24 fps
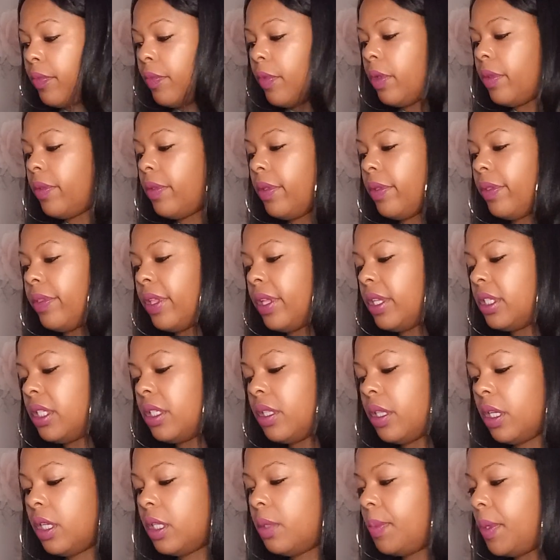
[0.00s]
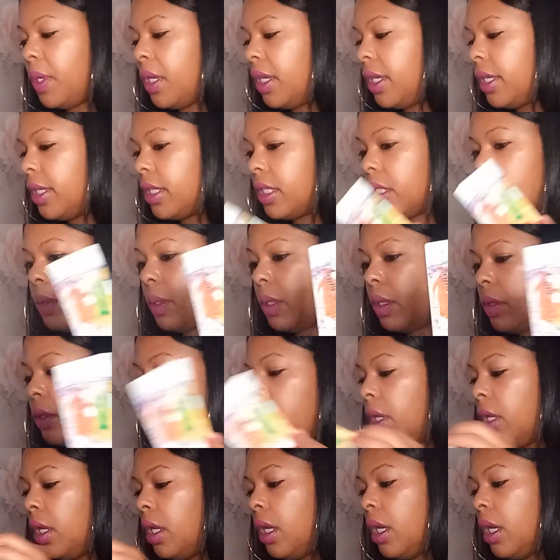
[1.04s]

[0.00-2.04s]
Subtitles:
Oh, that's third party as well.